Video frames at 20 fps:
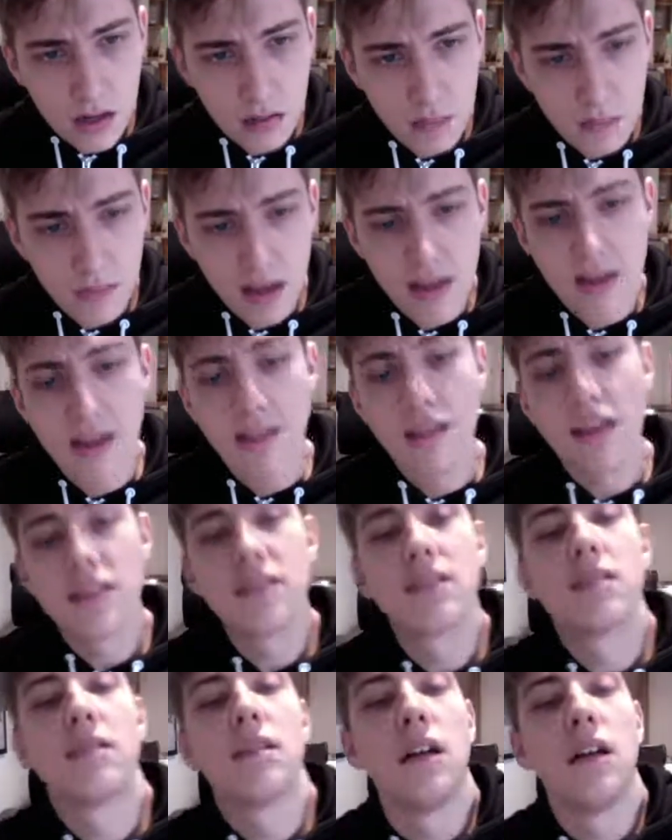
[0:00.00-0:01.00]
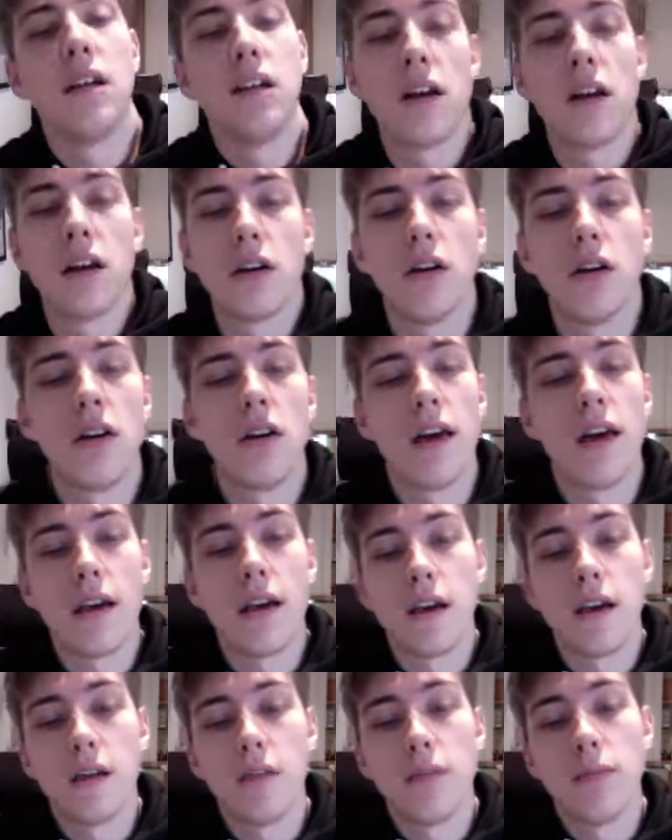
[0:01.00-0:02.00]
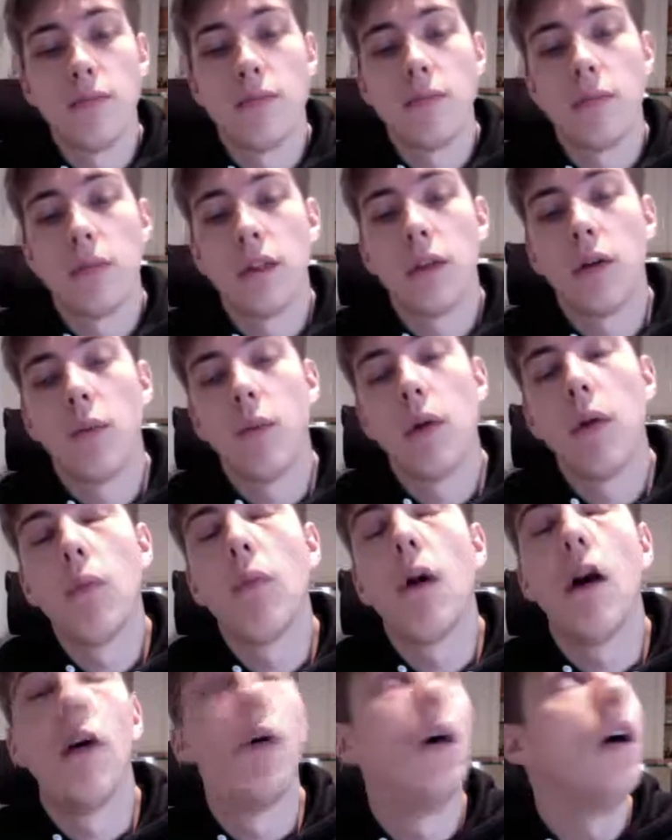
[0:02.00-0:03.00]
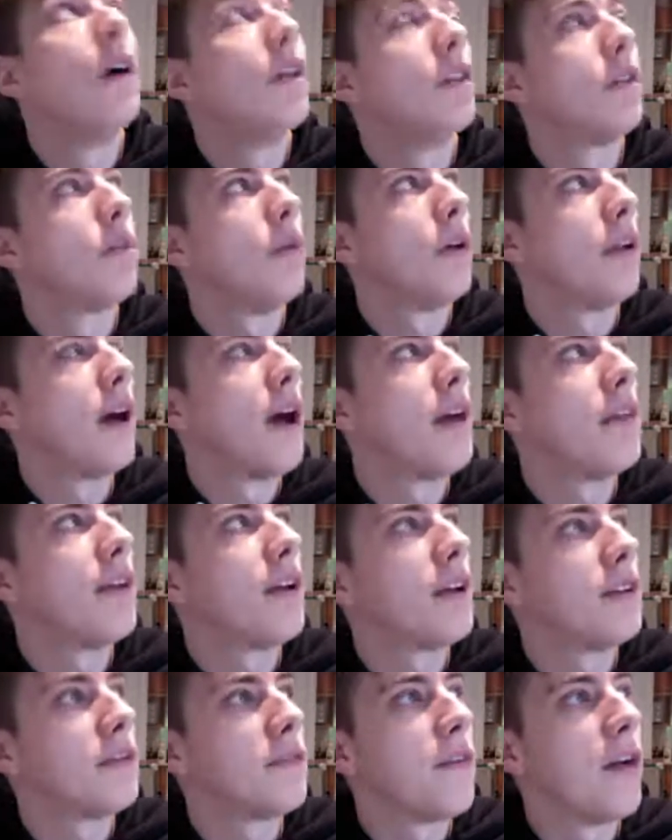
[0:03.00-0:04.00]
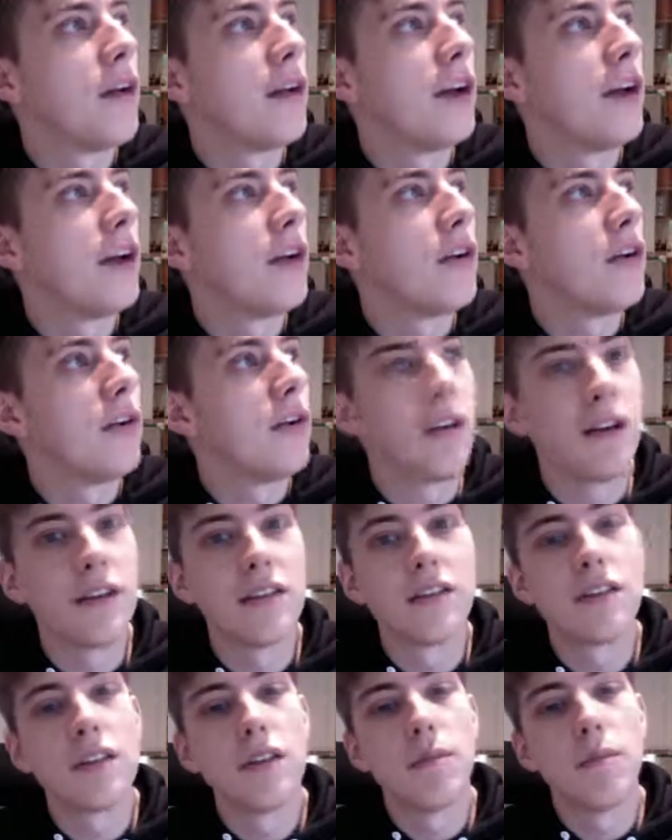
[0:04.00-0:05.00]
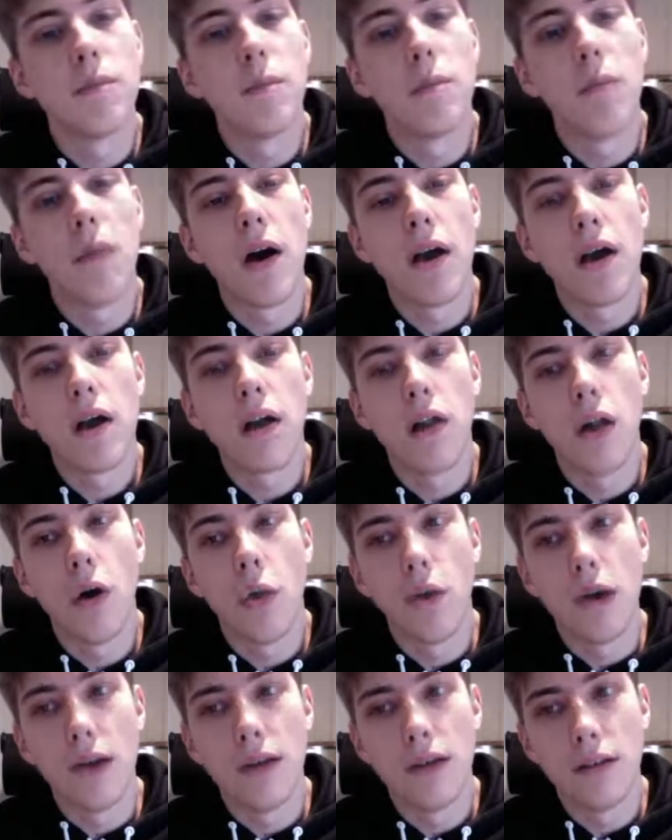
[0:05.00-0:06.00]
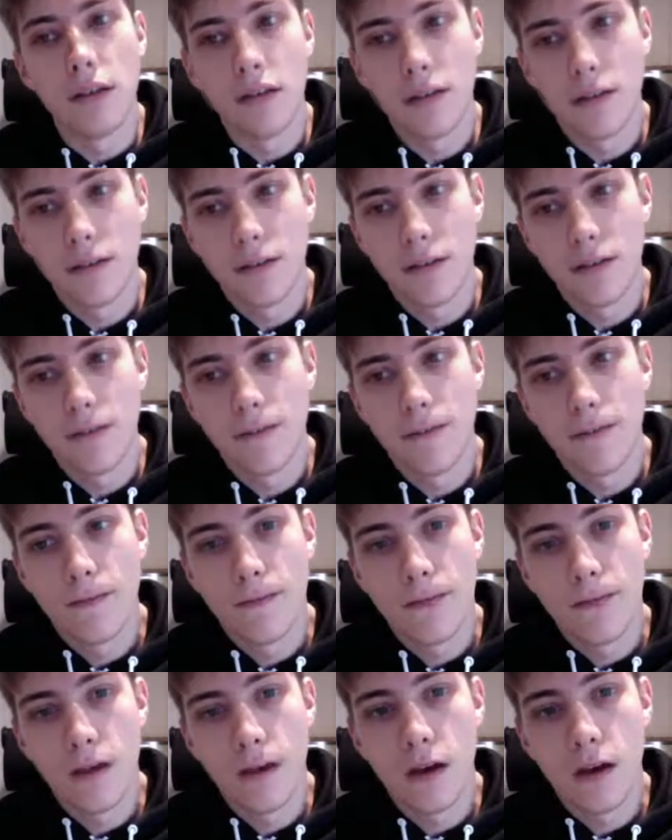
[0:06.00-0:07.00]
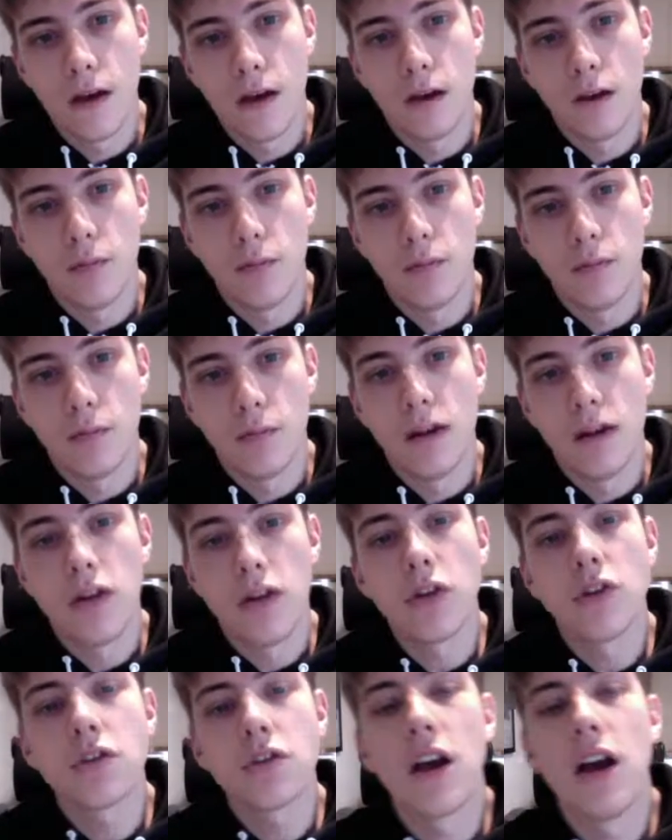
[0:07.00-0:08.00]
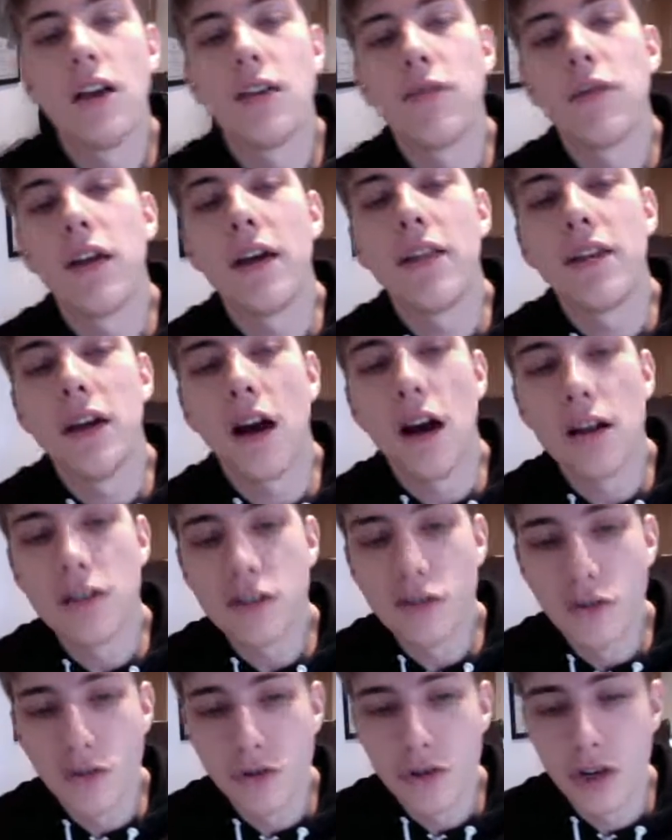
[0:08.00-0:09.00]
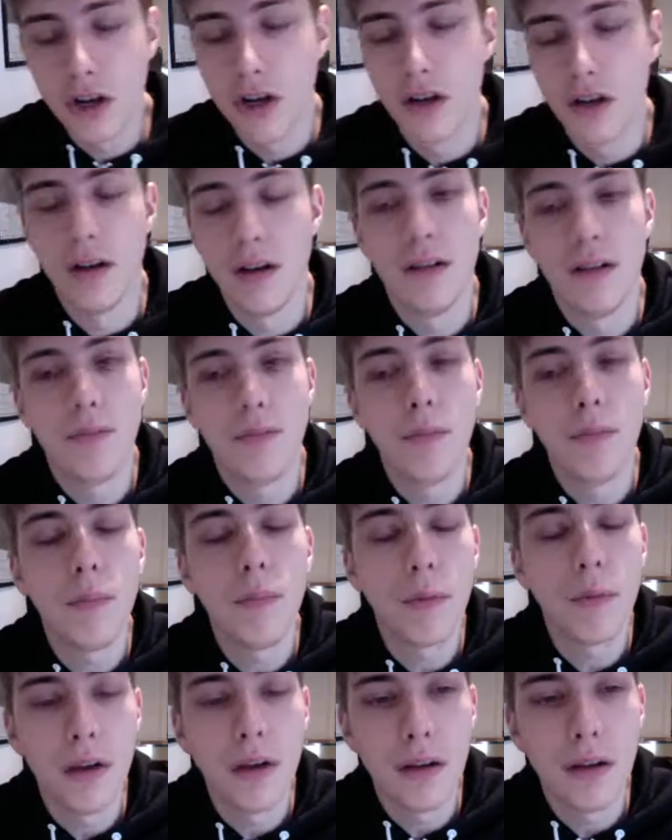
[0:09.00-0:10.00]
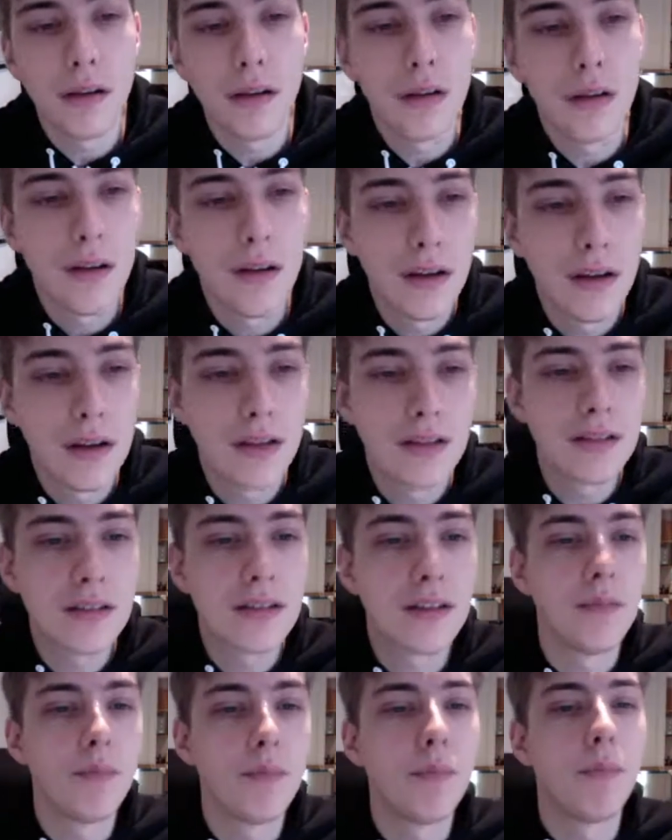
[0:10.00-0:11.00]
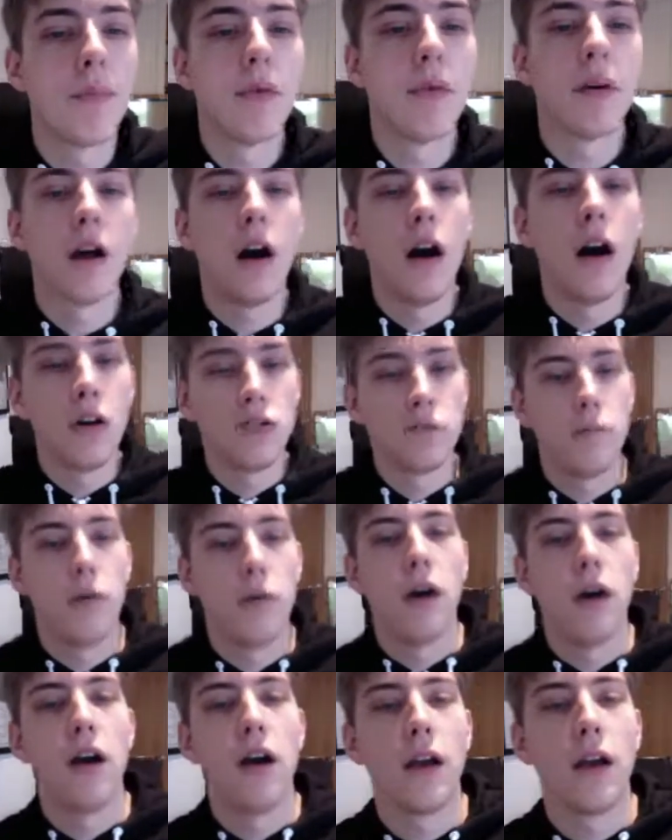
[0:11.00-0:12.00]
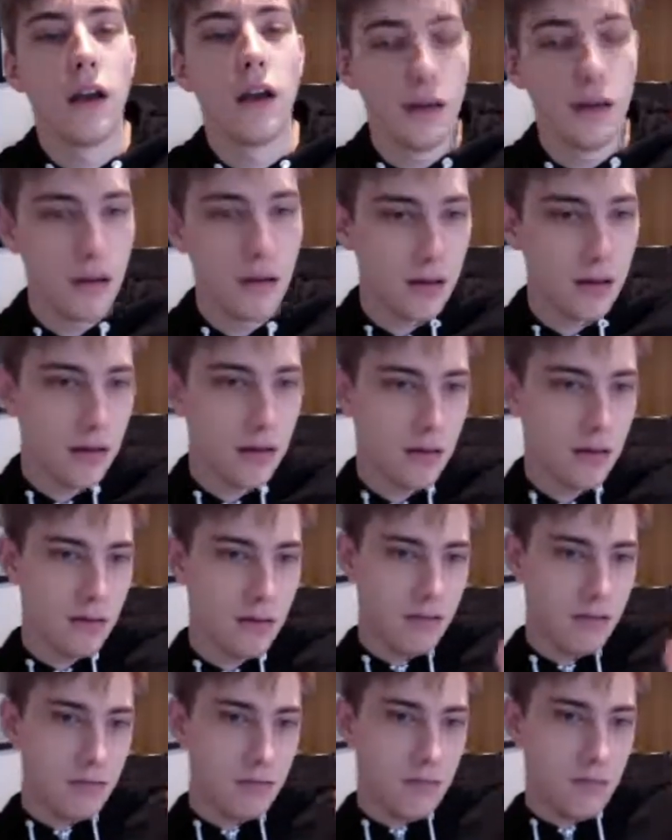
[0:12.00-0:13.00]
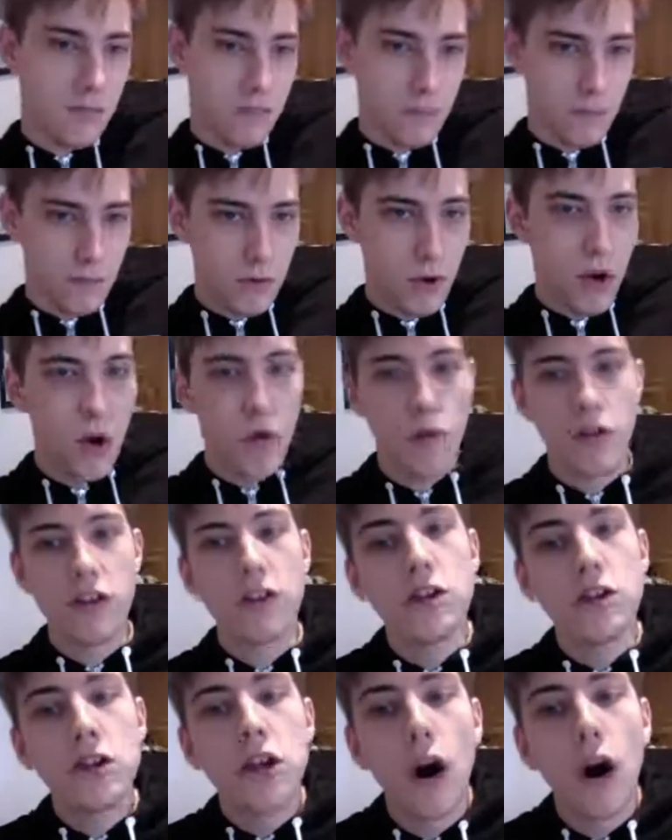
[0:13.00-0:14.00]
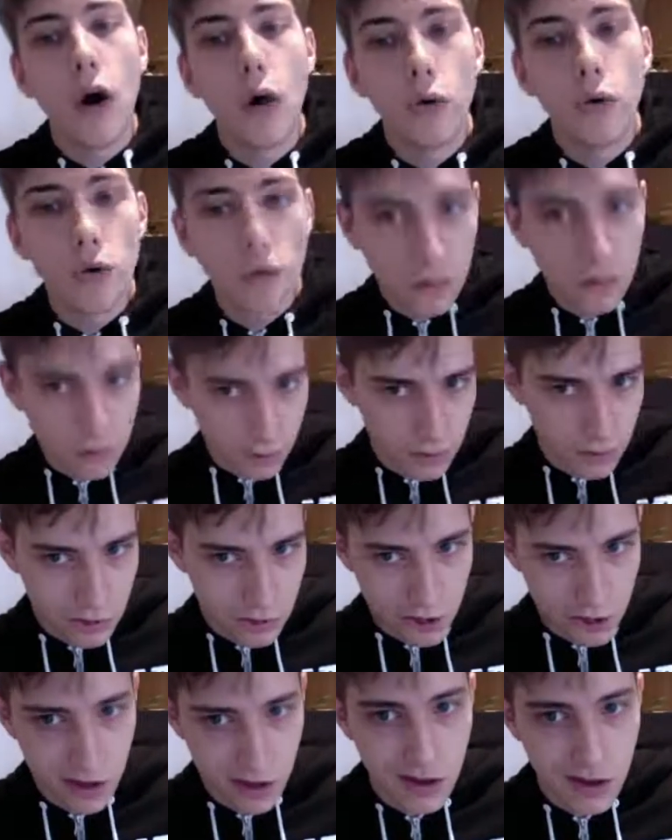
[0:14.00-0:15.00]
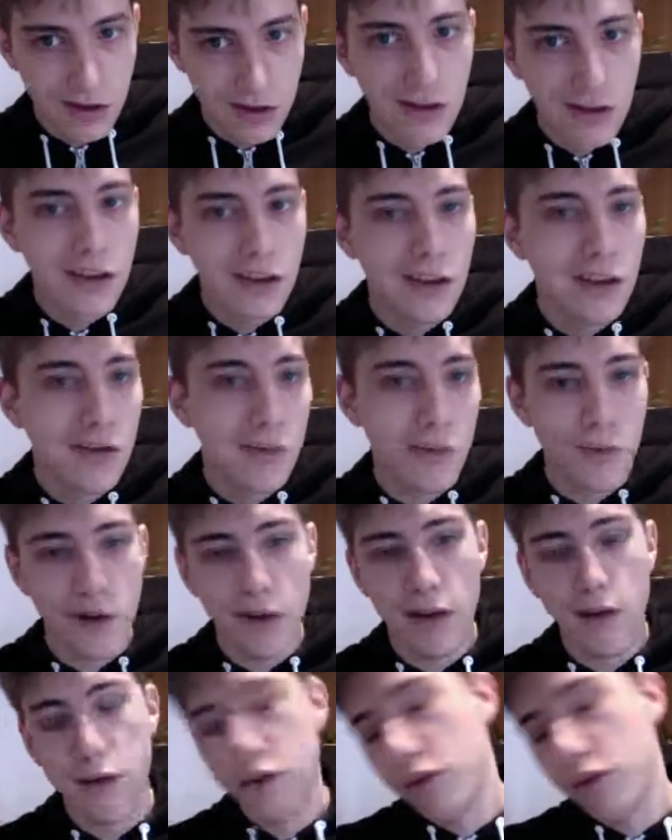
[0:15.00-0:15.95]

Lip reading: And then there's an iconic, the one I think is fairly iconic is the Michael Owen. It looks kind of like the Arsenal shirt, but it's the Carlsberg orangey gold shirt with